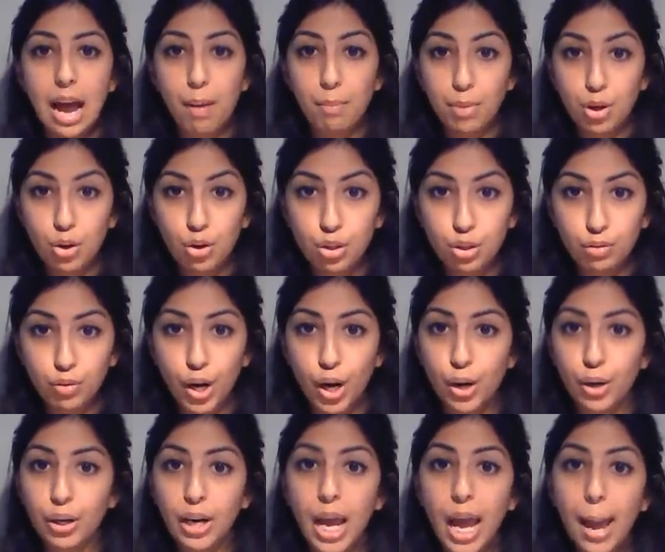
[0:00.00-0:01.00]

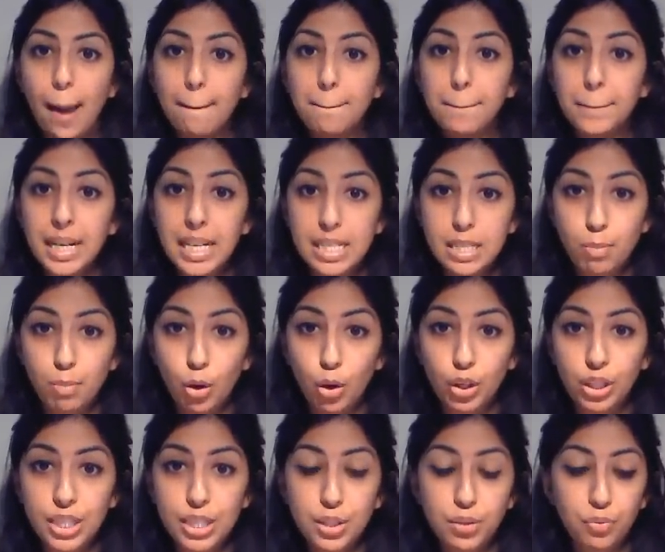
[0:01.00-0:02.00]
amiodarone, beta
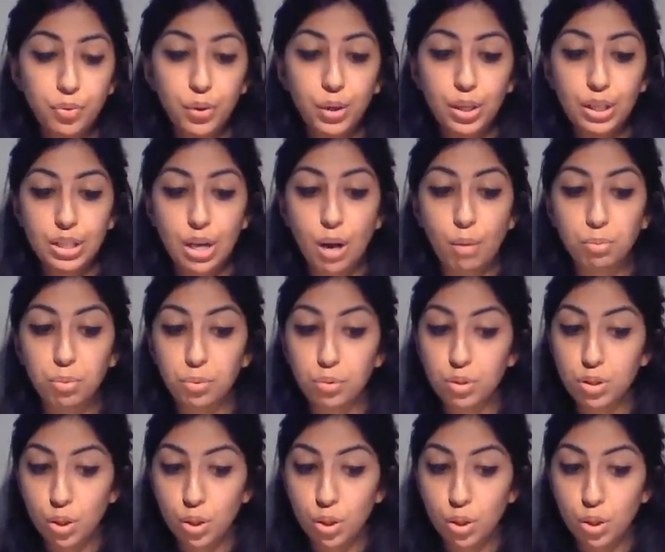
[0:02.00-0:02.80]
blockers, for example,